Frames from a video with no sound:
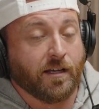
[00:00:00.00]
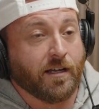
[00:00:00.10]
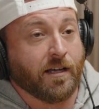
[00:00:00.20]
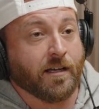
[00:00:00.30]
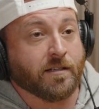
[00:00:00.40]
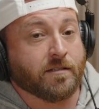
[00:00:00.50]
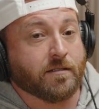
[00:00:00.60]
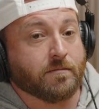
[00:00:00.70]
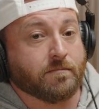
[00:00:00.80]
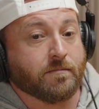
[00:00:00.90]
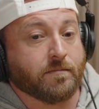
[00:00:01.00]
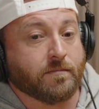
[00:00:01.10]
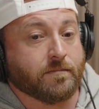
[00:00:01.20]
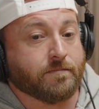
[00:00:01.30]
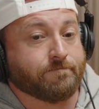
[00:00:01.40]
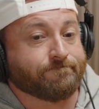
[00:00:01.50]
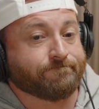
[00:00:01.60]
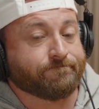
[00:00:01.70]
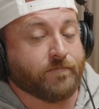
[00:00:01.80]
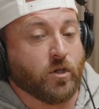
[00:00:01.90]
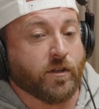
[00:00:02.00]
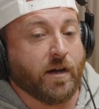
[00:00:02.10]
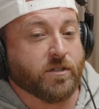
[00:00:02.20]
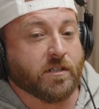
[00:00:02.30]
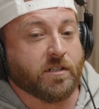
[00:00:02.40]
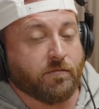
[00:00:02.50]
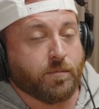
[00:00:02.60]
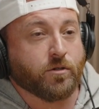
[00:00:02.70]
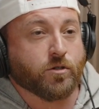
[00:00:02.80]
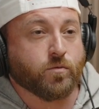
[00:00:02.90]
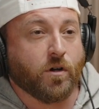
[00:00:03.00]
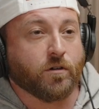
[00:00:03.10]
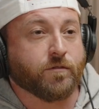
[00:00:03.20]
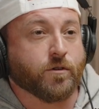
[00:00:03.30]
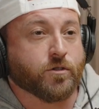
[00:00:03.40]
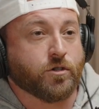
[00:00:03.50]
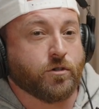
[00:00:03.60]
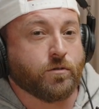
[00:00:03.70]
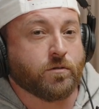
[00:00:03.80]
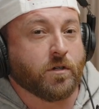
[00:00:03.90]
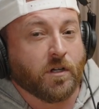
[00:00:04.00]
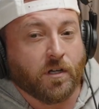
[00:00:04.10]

And, that was a tough pill to swallow at first too,